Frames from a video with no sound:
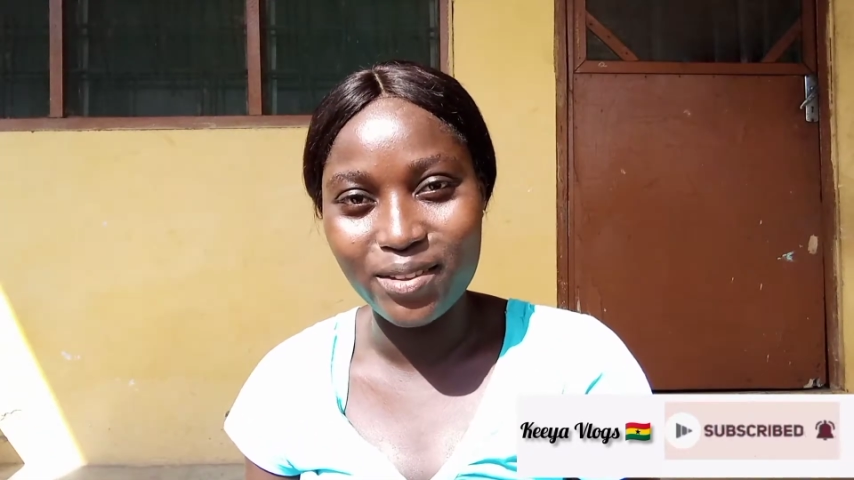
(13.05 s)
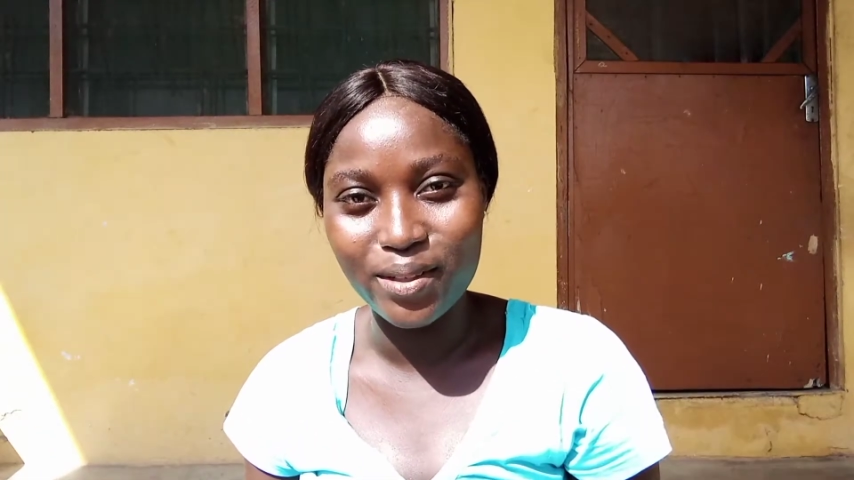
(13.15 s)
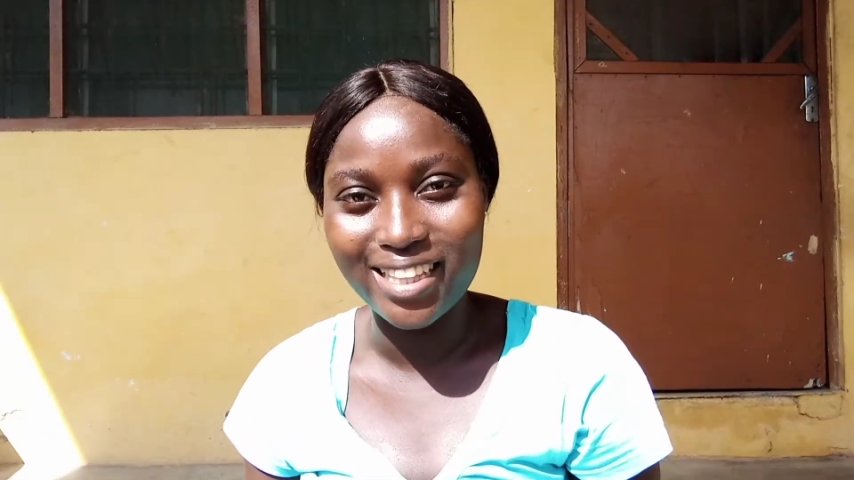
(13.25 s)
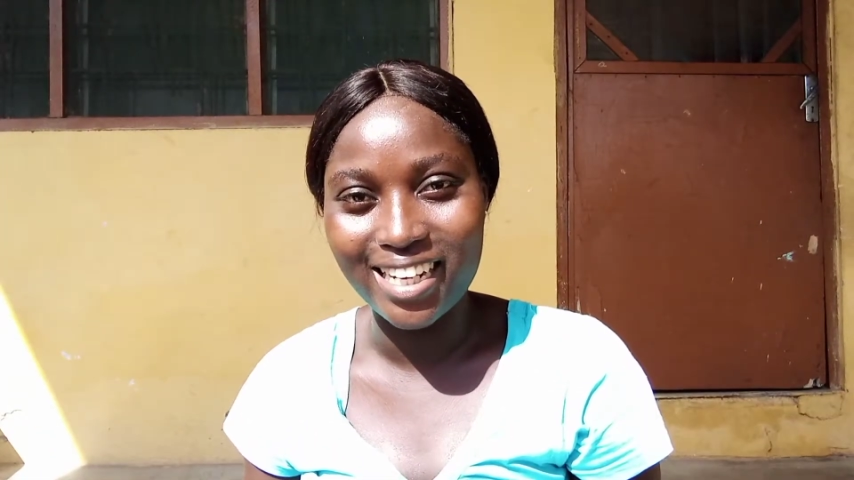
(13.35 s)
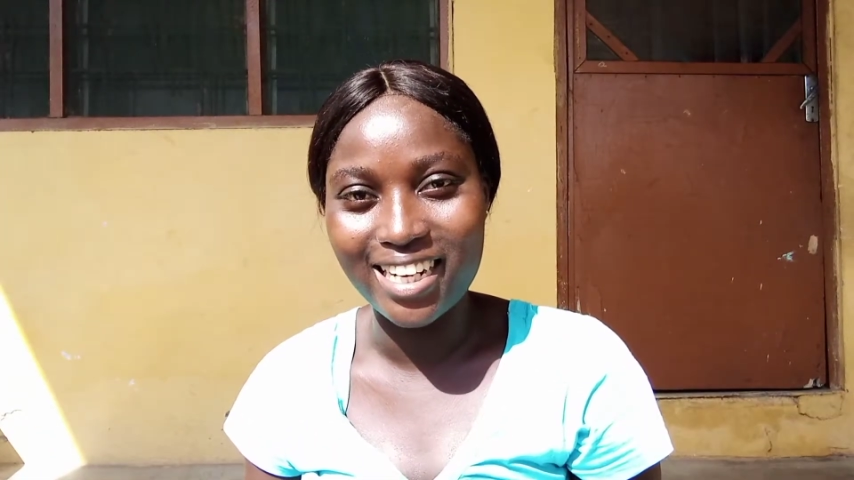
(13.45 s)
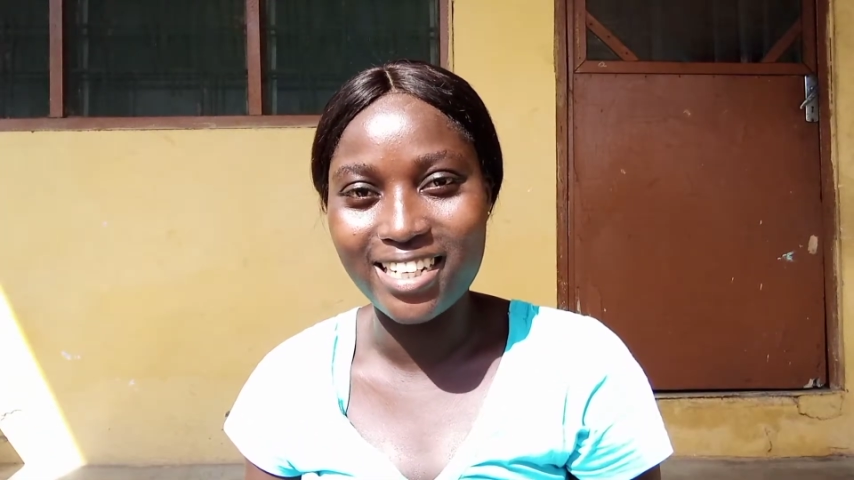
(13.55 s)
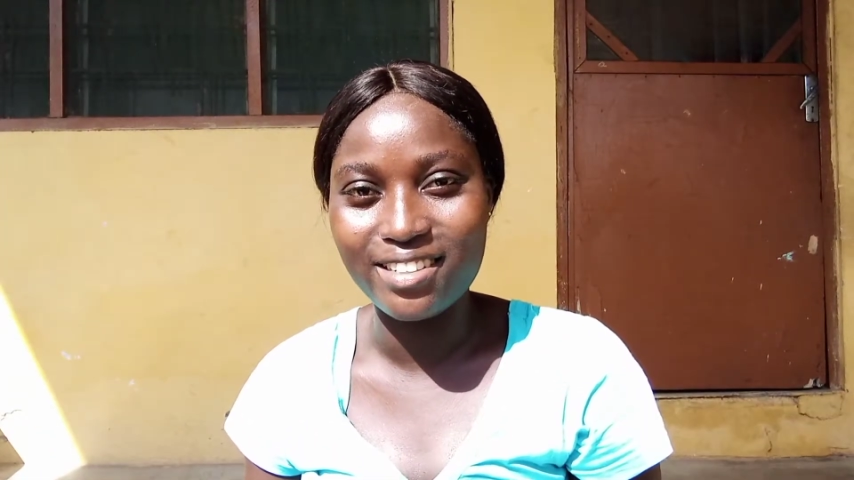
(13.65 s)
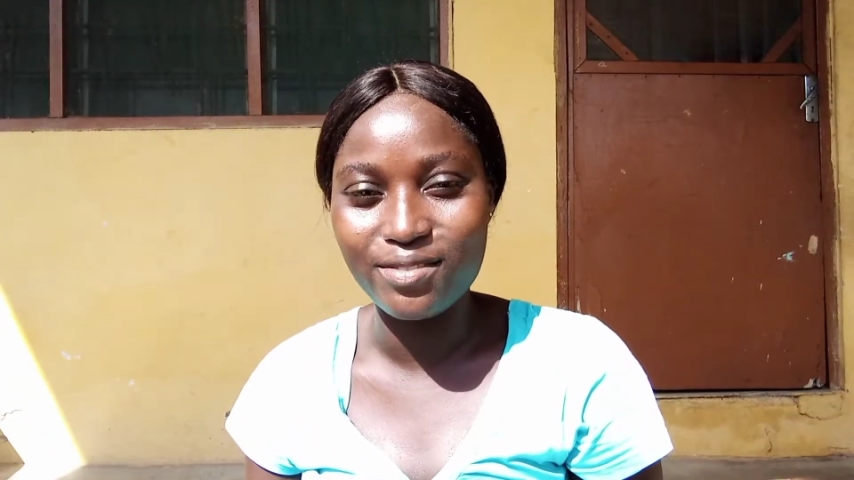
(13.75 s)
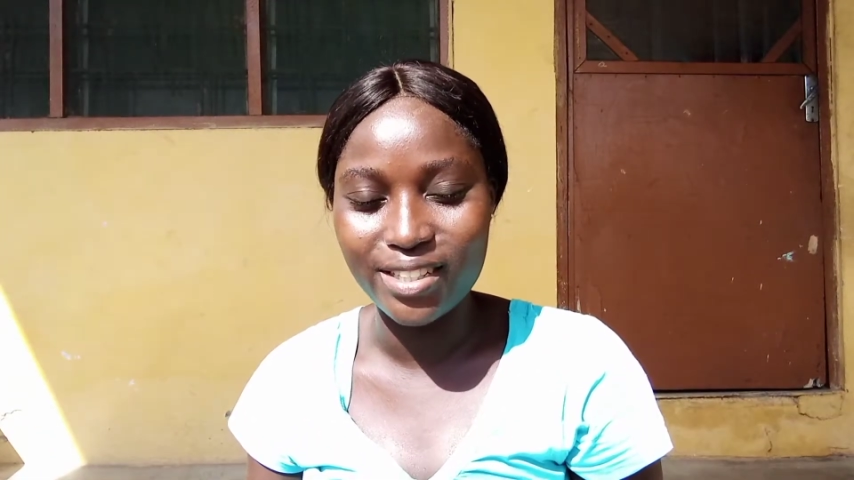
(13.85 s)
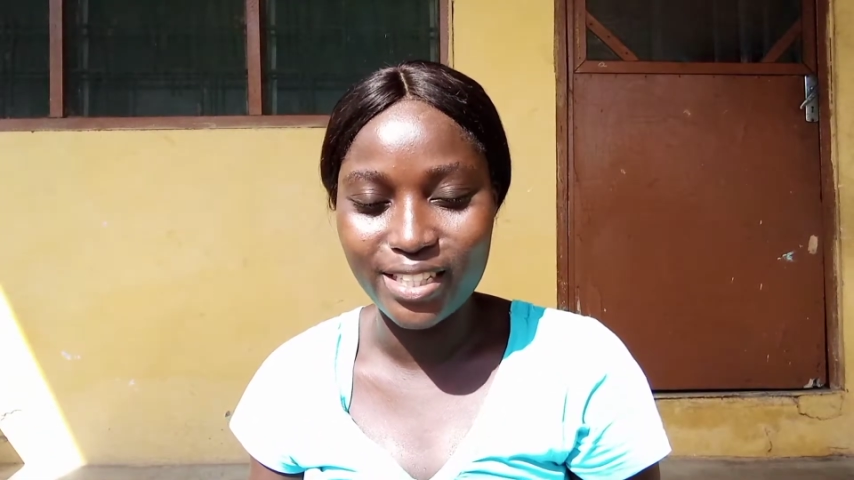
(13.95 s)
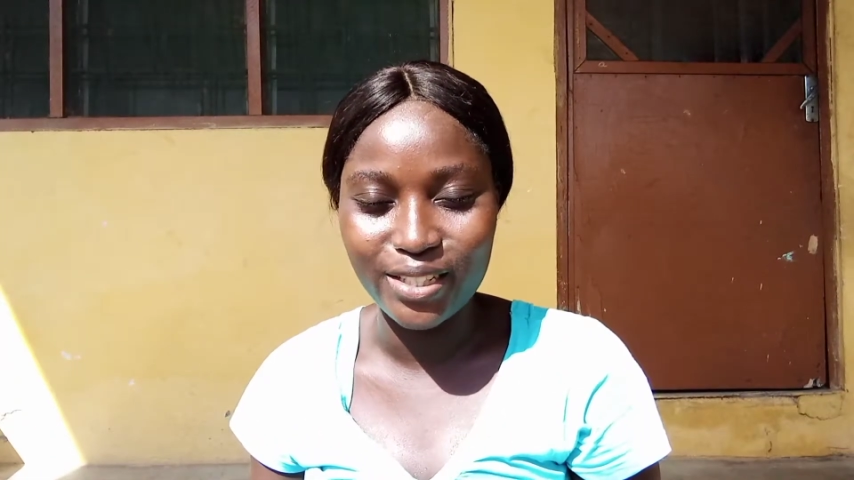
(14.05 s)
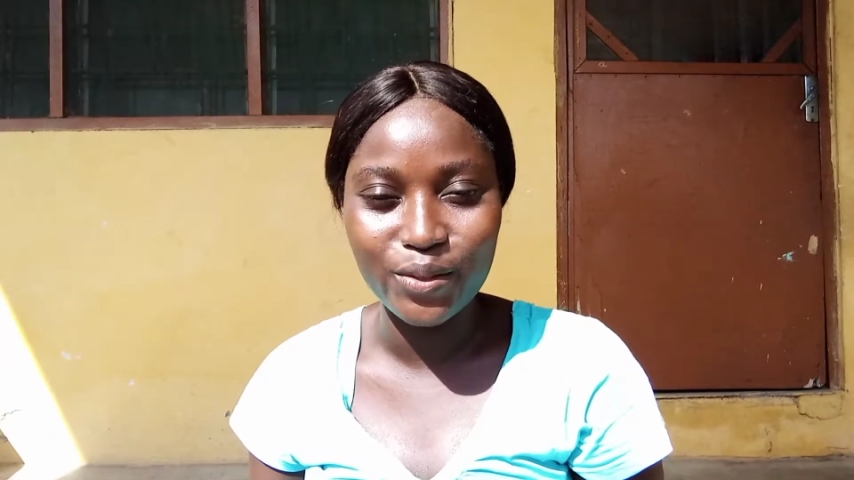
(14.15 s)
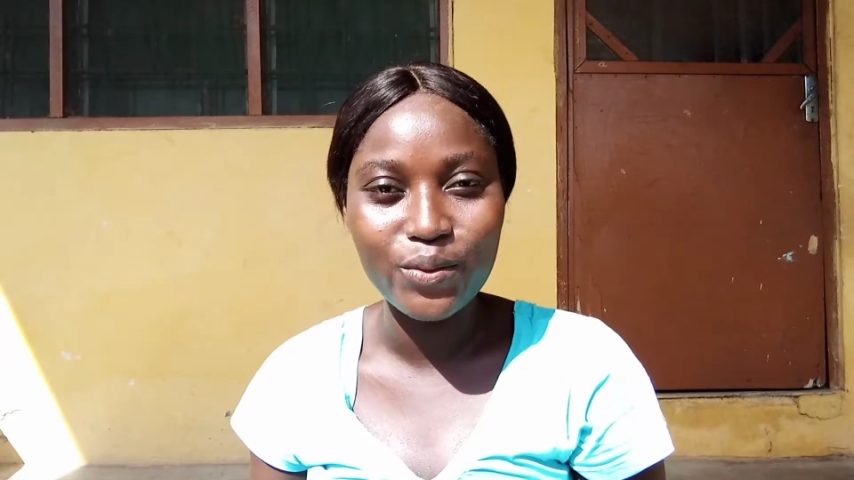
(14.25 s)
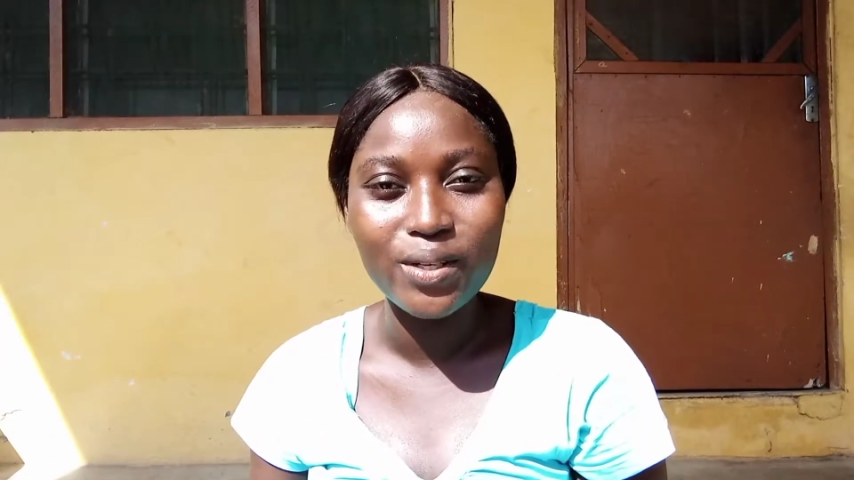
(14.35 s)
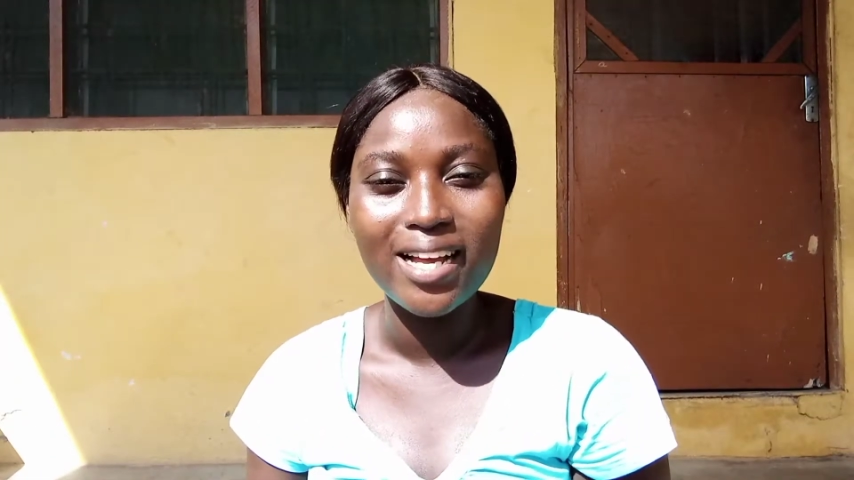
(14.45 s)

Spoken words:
with another video.